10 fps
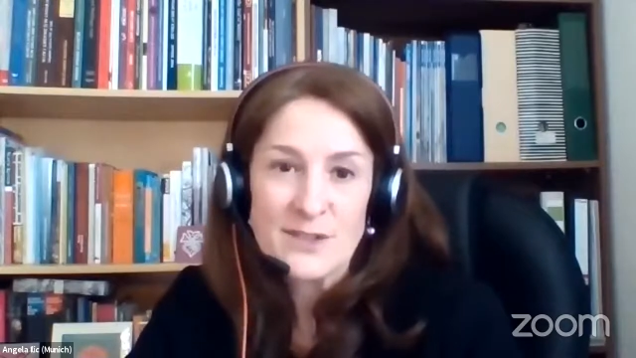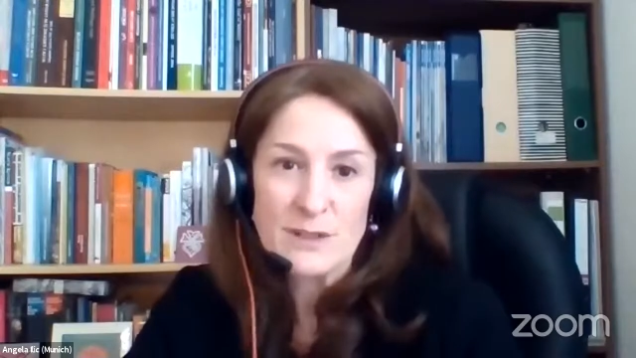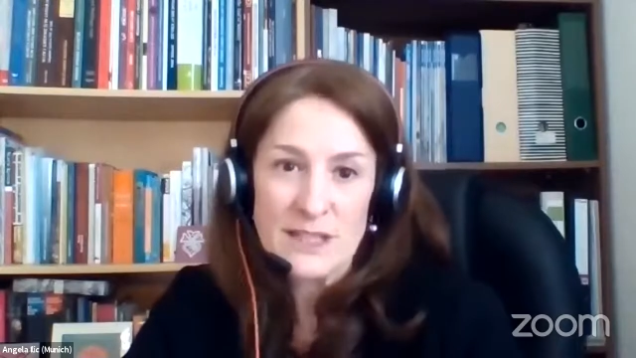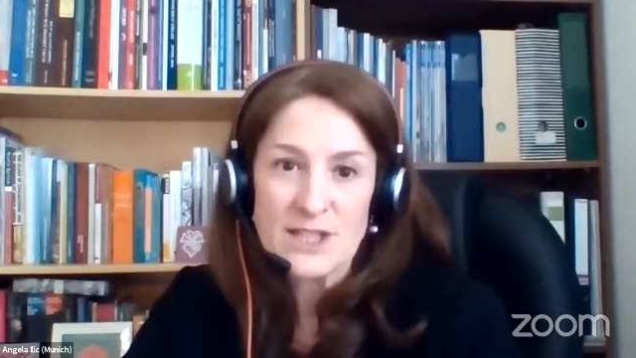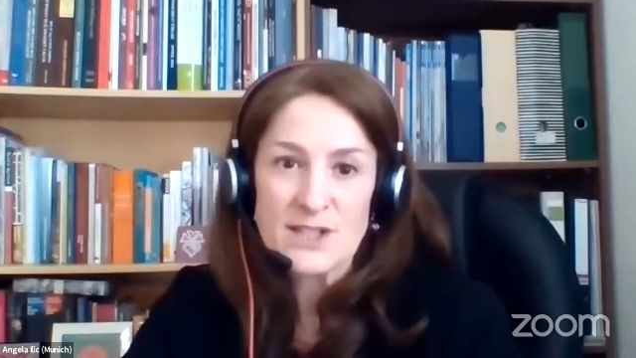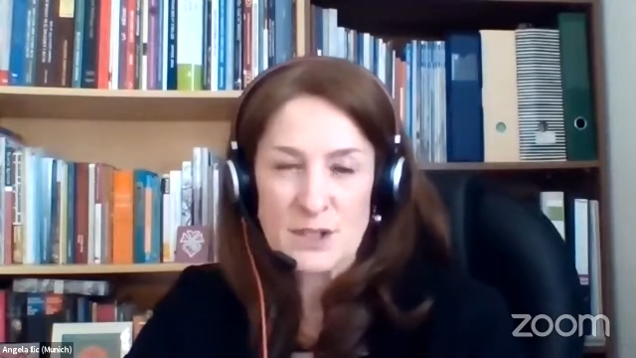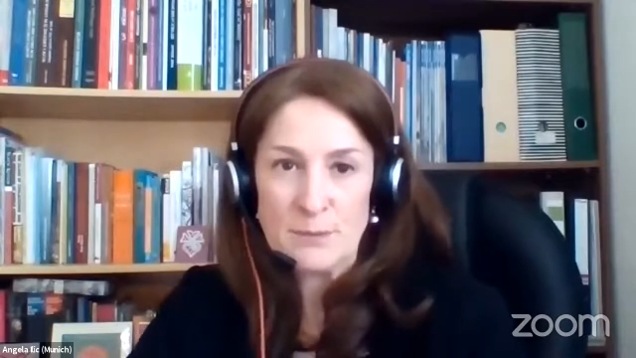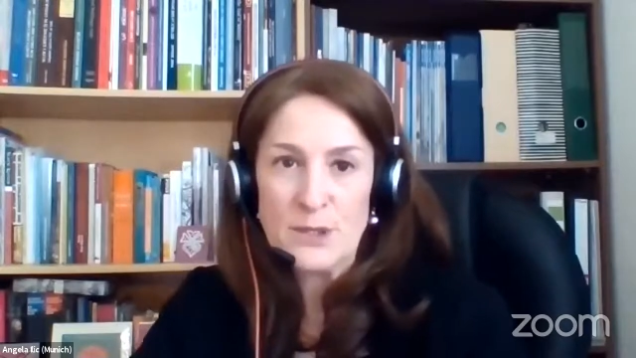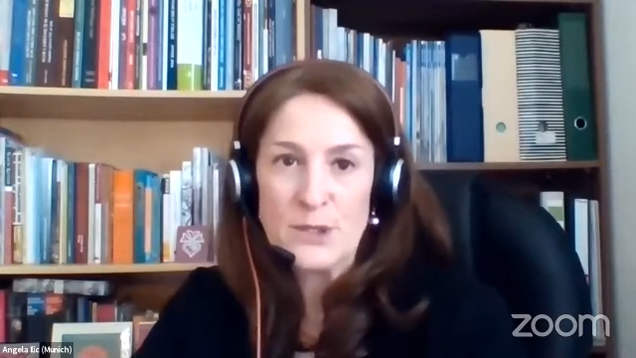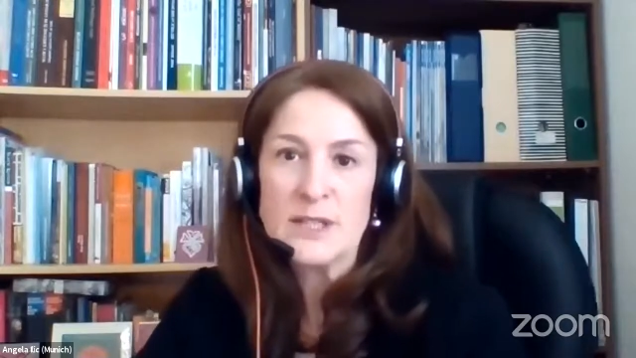religious
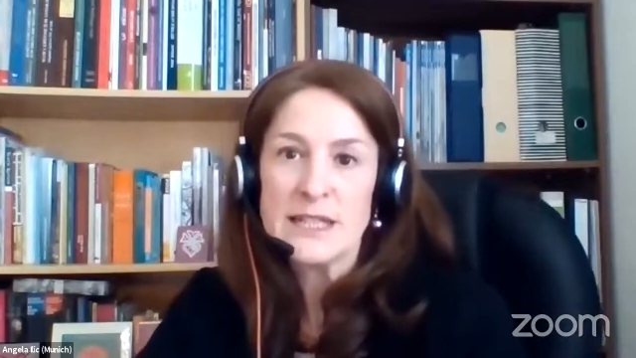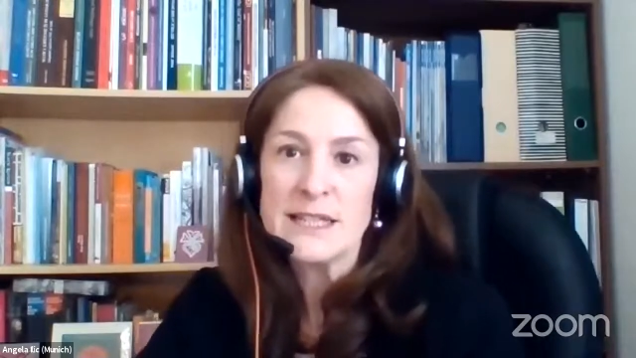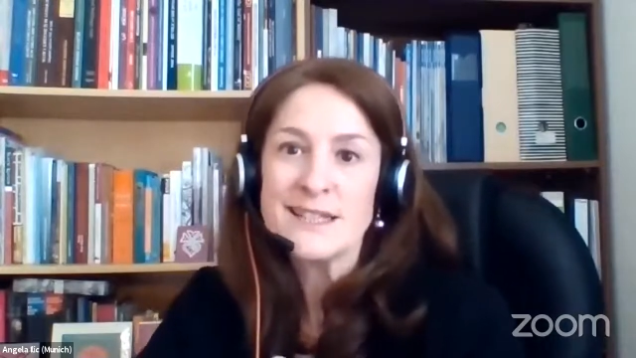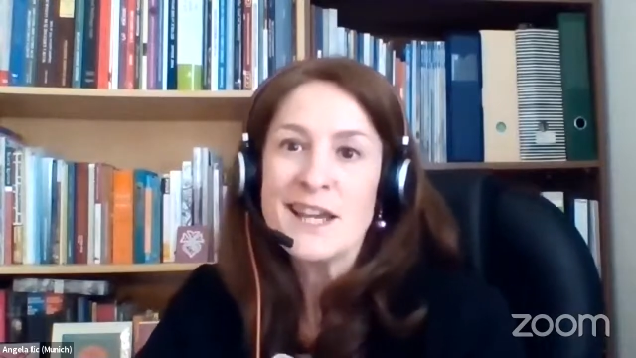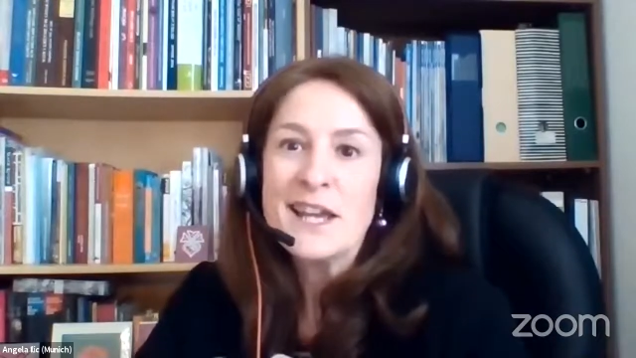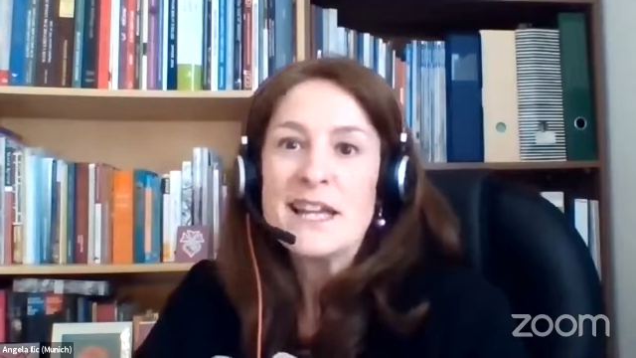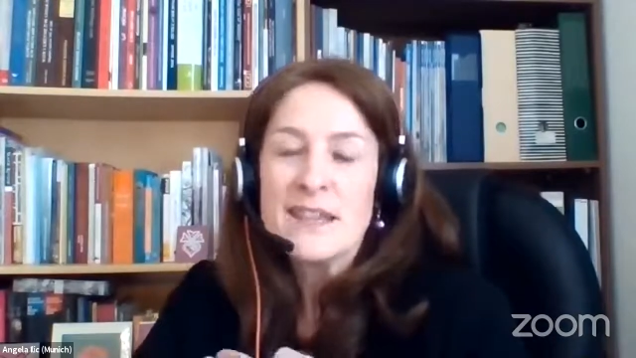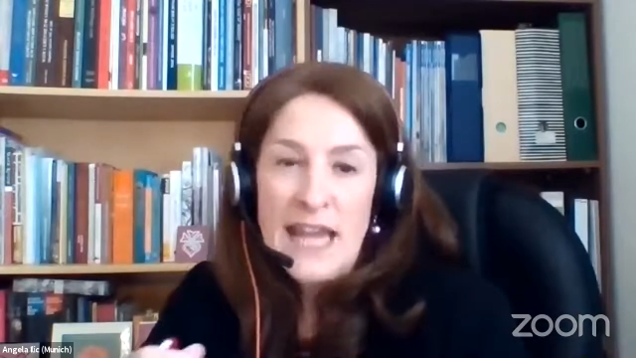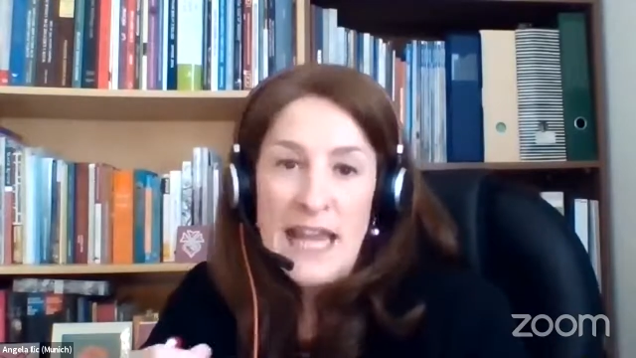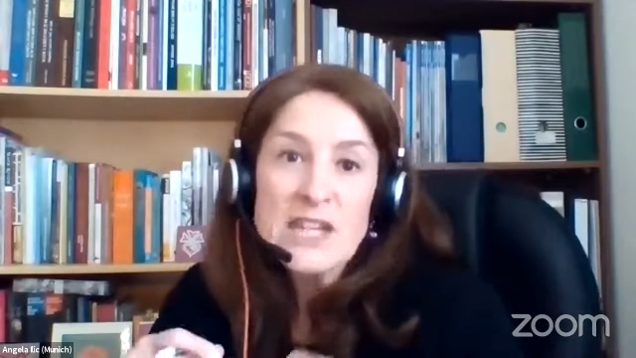communities,
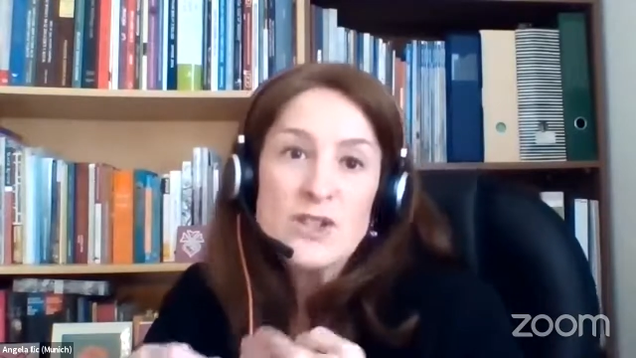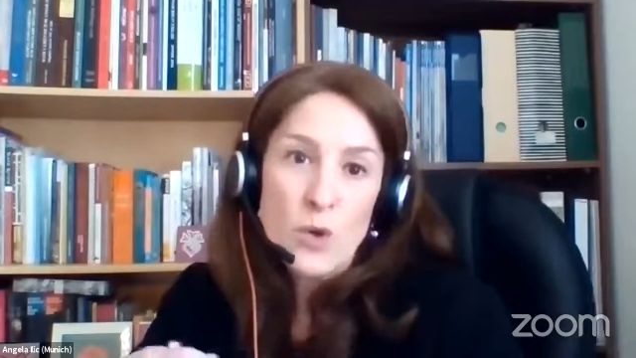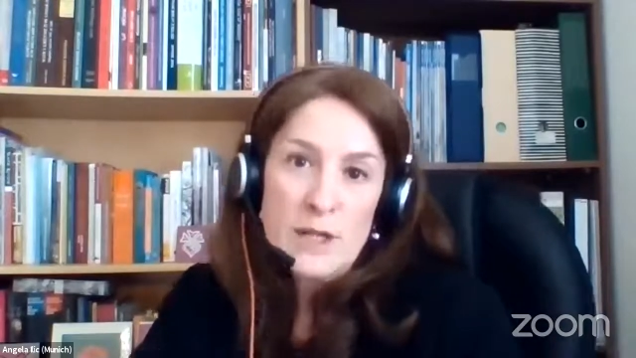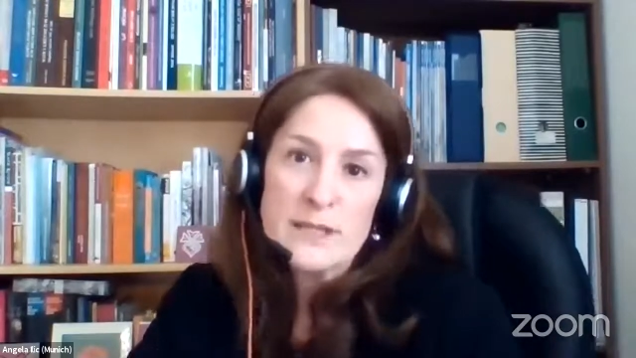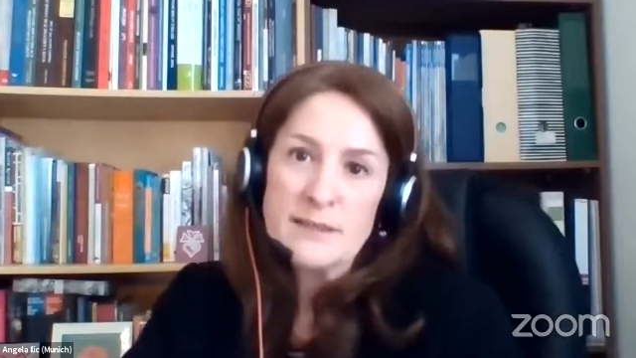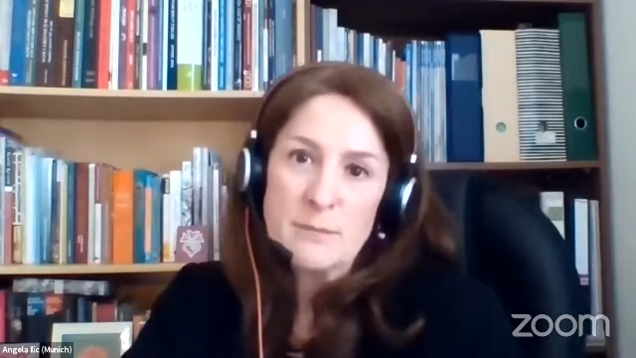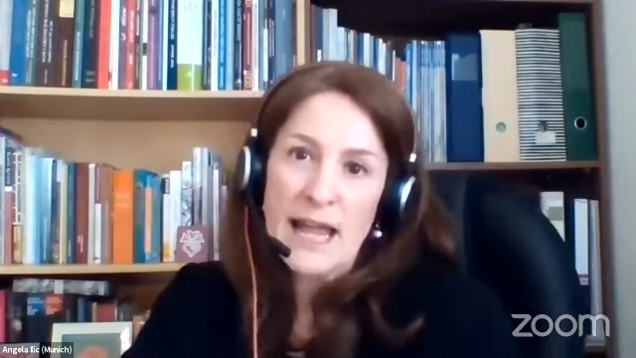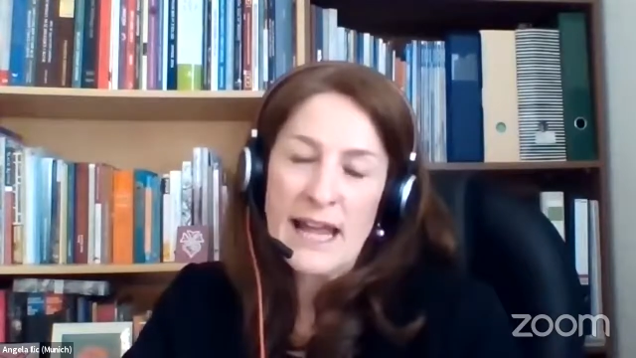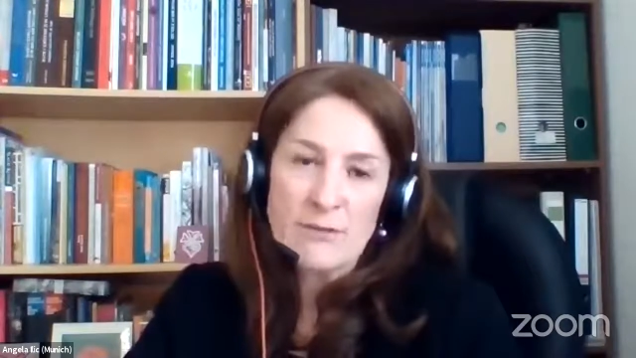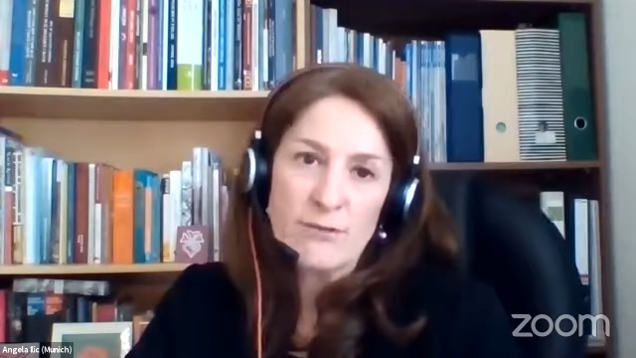they joined this
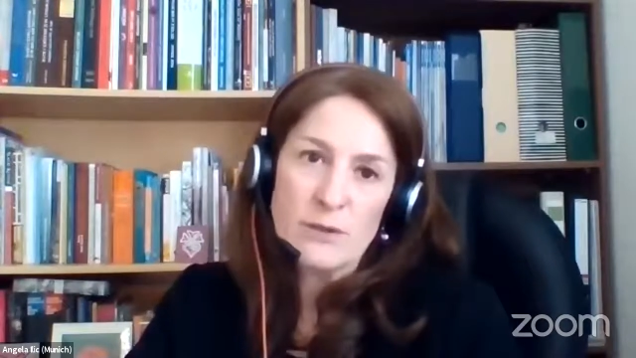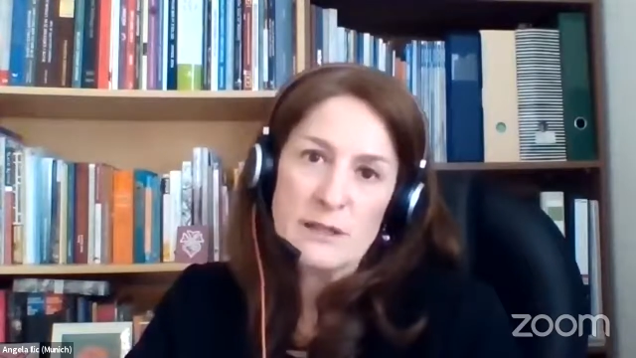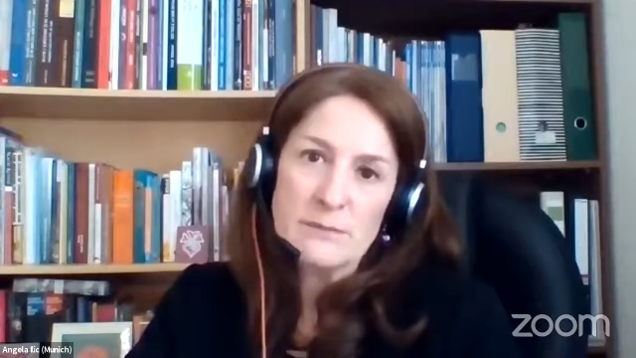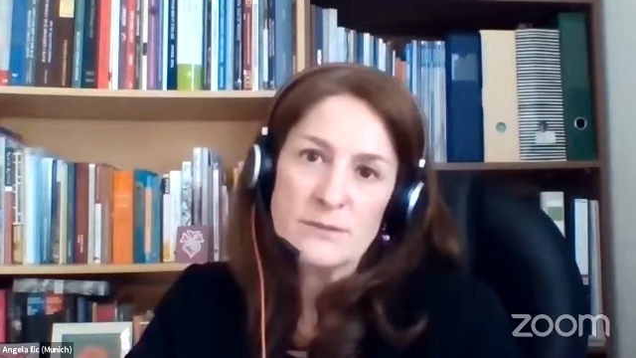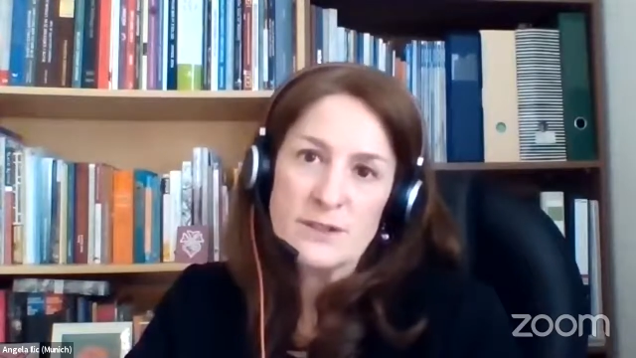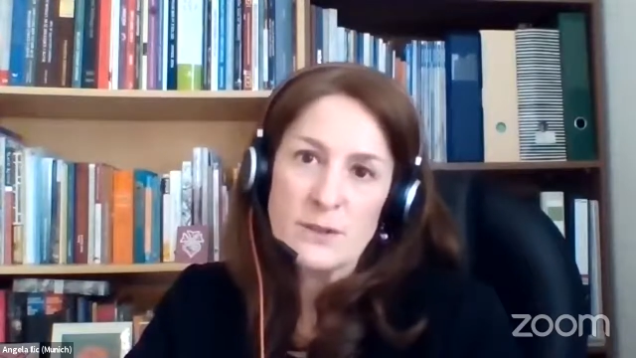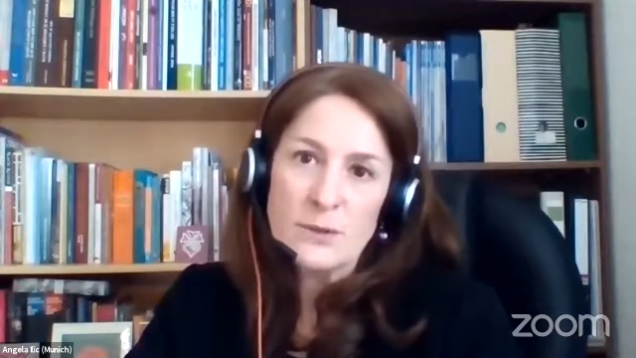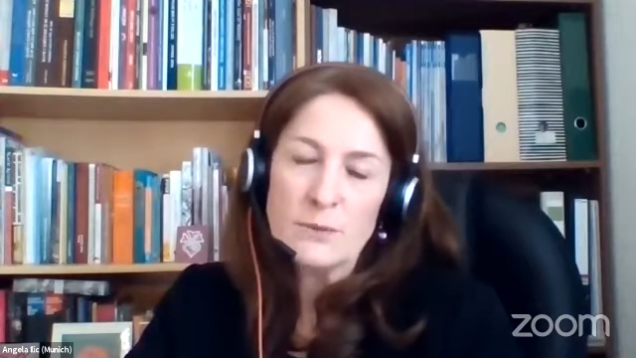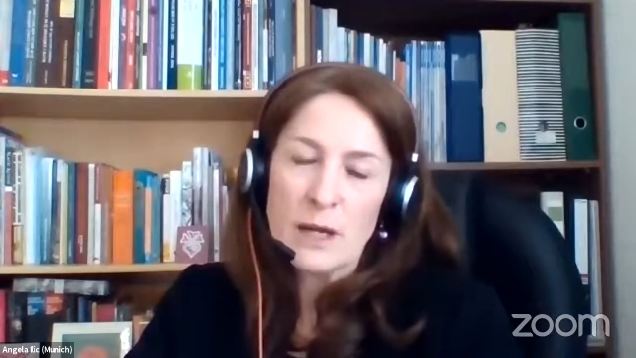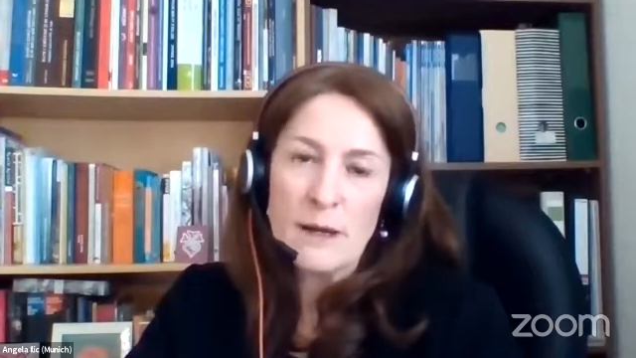platform to